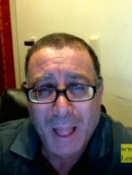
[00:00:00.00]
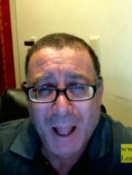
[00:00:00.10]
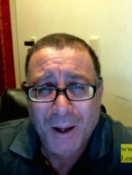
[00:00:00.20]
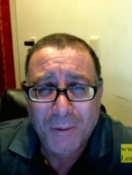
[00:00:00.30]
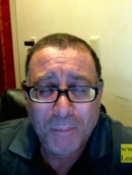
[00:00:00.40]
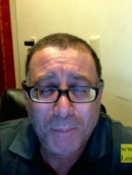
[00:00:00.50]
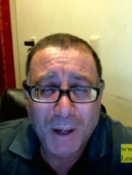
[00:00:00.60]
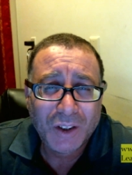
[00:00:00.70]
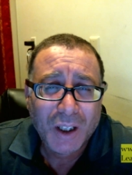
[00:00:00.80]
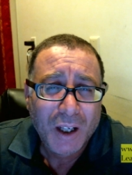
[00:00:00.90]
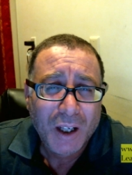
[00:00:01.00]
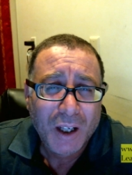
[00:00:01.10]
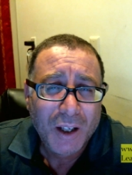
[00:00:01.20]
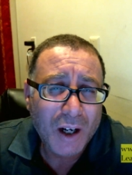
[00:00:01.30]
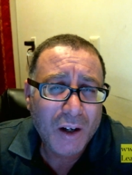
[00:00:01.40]
But
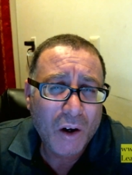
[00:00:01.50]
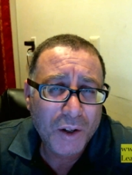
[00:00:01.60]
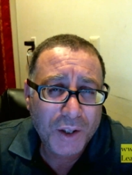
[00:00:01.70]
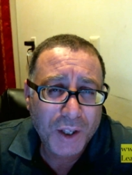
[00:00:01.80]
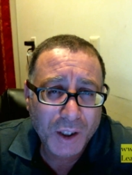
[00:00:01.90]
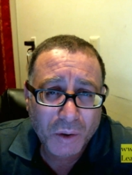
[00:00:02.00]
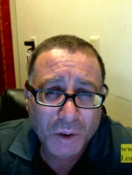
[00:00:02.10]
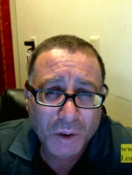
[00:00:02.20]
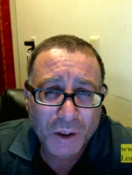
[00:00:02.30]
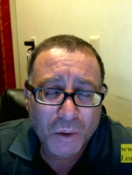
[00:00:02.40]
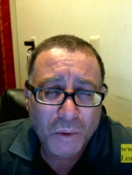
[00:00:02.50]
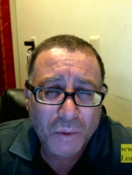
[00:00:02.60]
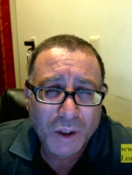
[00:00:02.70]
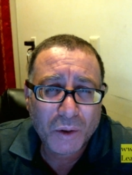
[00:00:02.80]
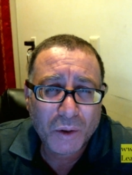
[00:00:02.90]
there are other things you can do
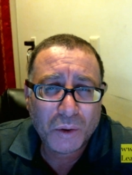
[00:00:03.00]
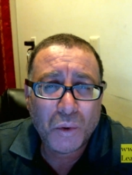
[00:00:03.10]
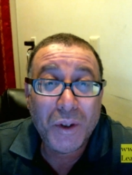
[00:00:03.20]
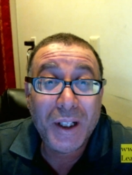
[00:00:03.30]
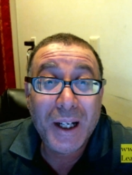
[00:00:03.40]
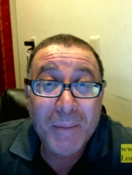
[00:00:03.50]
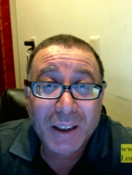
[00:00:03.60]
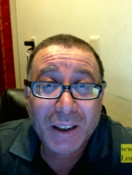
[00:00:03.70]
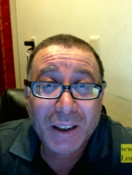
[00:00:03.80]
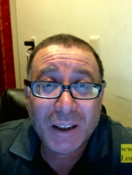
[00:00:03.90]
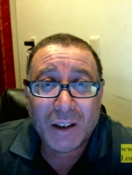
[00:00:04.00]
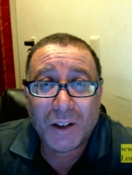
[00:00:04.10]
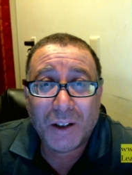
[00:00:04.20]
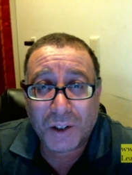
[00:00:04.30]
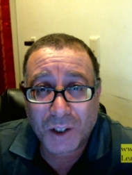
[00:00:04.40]
in order to limit
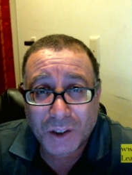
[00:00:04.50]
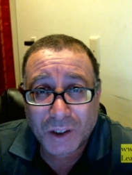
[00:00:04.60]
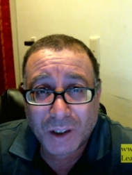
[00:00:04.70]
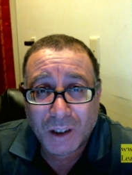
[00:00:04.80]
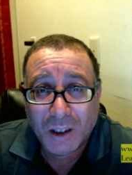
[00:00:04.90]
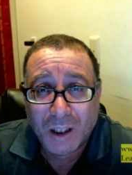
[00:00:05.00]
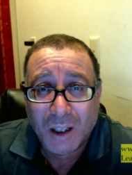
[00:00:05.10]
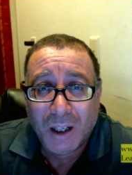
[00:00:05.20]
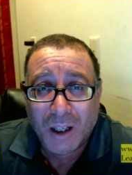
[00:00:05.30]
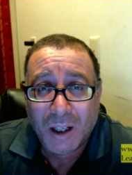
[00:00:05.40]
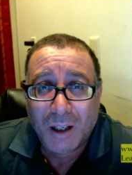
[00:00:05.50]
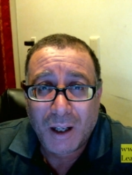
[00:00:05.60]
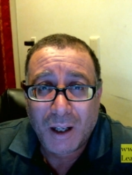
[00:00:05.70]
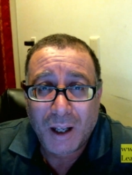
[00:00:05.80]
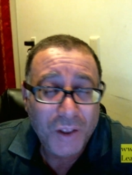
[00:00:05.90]
the risk
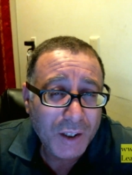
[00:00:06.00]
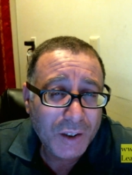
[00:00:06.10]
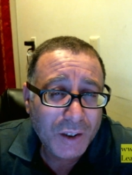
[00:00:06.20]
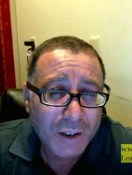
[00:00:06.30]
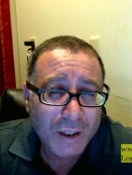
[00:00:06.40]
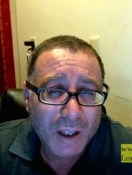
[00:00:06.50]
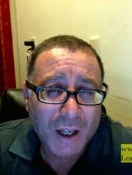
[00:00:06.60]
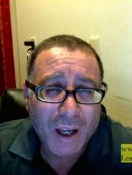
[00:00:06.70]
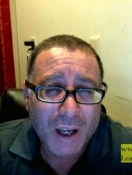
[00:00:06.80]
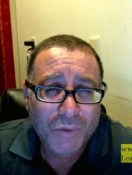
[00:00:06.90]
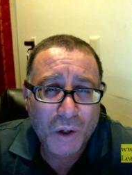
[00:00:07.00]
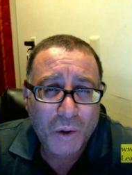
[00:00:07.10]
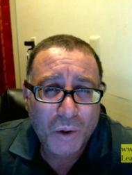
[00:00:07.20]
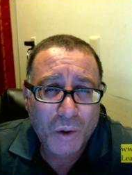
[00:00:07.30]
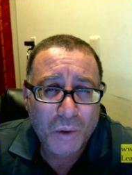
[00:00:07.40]
and this I have
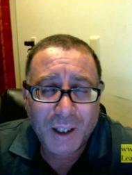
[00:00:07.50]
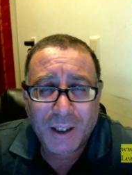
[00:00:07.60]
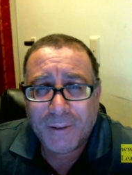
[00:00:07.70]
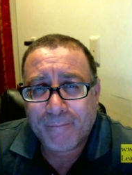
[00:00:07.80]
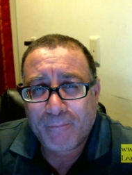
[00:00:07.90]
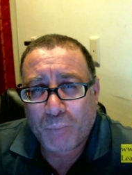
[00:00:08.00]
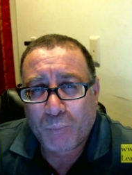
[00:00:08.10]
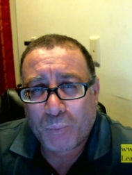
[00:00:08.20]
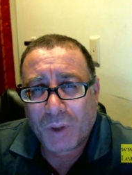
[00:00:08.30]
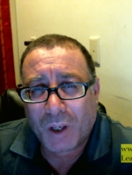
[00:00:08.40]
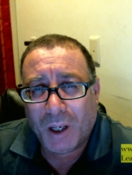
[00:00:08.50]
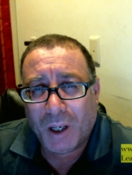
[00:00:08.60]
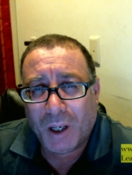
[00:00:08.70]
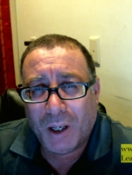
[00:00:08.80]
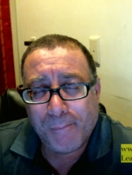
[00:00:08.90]
shown in
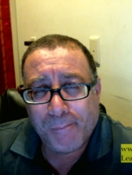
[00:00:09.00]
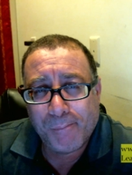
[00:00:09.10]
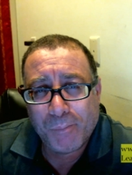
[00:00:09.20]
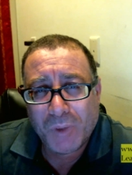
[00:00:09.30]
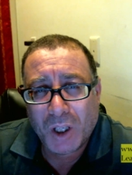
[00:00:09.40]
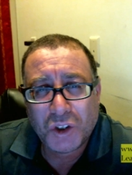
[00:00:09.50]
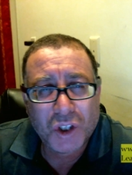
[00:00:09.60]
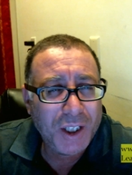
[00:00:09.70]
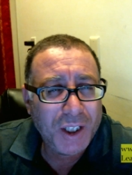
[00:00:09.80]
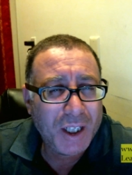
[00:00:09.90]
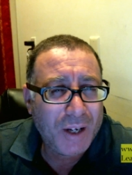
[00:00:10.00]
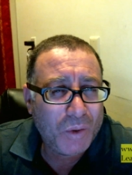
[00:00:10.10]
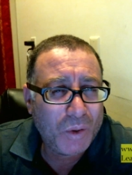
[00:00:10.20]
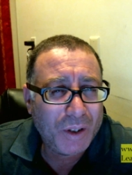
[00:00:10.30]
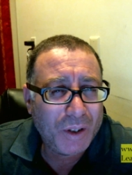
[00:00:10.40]
um, training
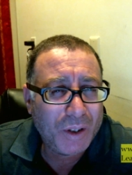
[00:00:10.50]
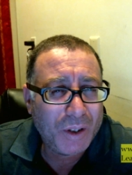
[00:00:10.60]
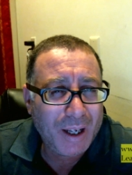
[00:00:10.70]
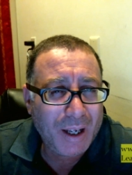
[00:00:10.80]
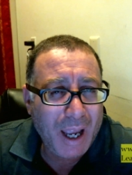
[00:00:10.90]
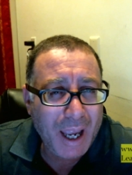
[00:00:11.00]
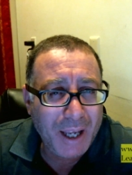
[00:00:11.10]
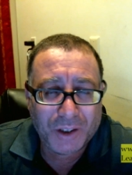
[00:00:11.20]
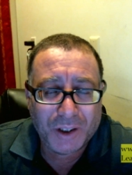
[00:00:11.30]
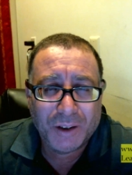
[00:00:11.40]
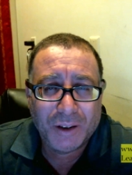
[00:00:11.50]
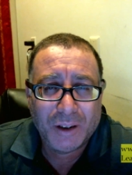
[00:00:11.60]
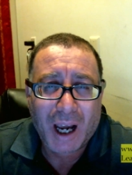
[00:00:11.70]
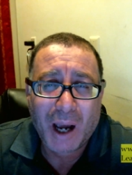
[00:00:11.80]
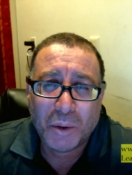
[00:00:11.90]
level 8
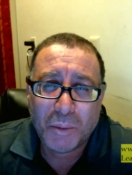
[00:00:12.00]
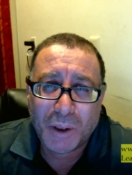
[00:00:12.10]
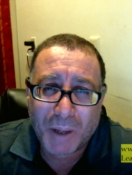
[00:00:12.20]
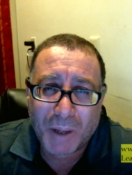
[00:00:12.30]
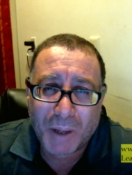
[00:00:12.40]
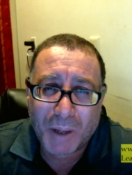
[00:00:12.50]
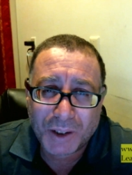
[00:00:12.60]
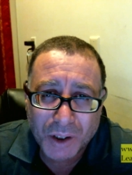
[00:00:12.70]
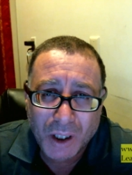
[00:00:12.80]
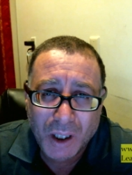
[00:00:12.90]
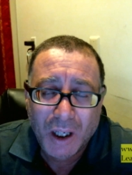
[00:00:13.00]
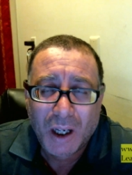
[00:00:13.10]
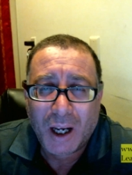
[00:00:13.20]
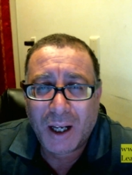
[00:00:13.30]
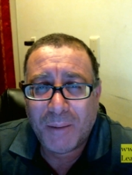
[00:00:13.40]
how to minimize risk
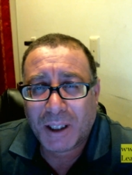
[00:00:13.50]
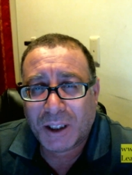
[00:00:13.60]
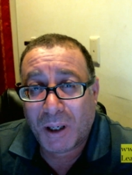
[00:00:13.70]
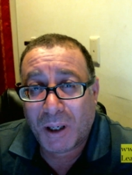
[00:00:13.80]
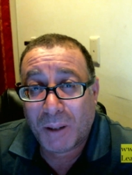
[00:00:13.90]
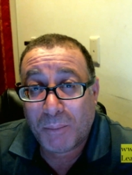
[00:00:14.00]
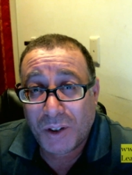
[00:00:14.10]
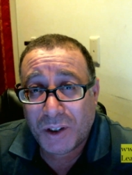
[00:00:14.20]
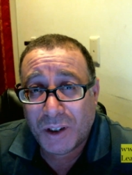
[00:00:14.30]
and maximize profits